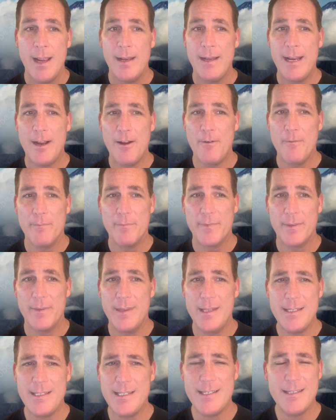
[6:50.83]
Now,
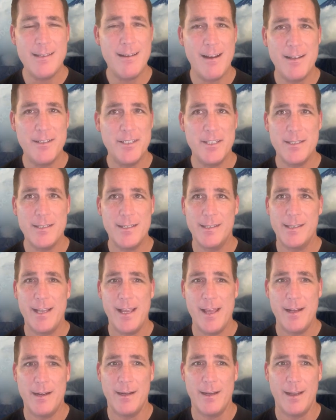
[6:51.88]
this is not just in
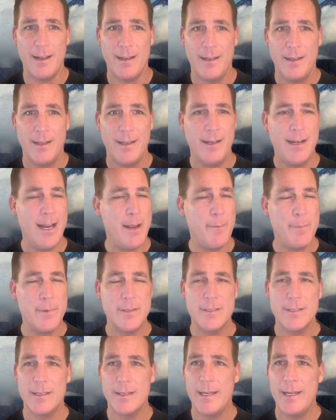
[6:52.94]
Canada. It
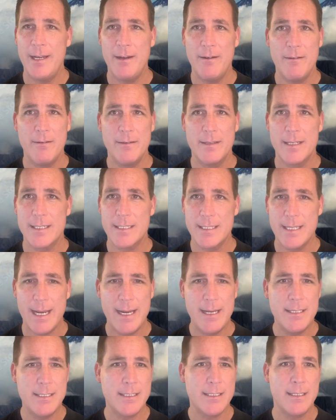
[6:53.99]
happens here in the
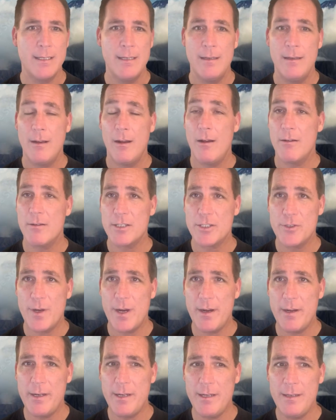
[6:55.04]
States,
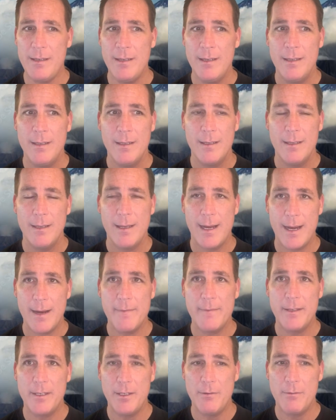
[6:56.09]
Australia,
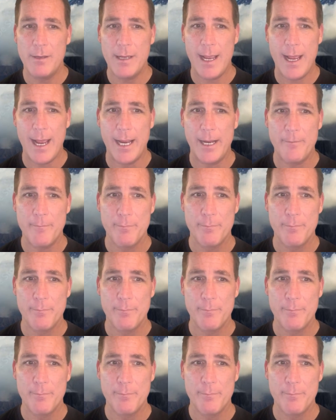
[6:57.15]
and the UK.